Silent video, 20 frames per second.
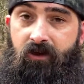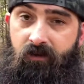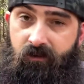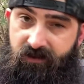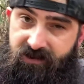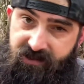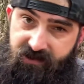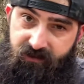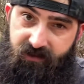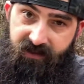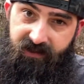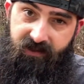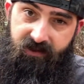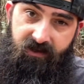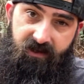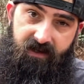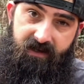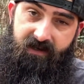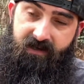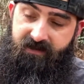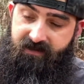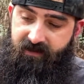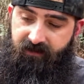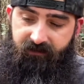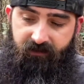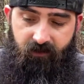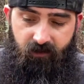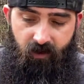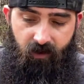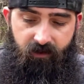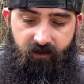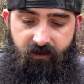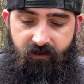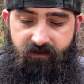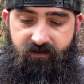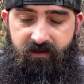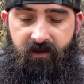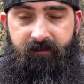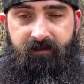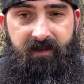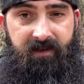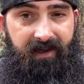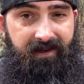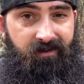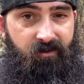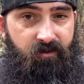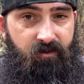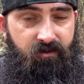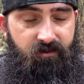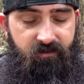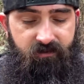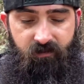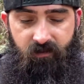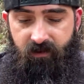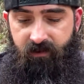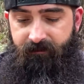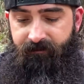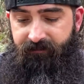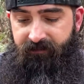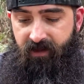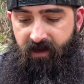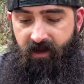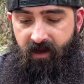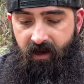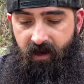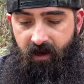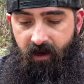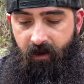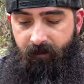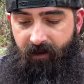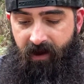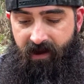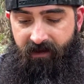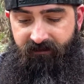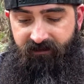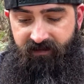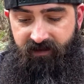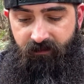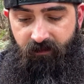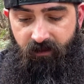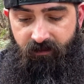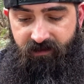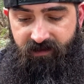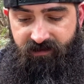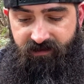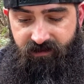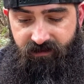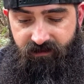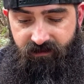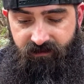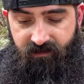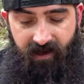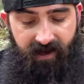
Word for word: which is really good, because if you go to do something and you lose one, I have 0 issues.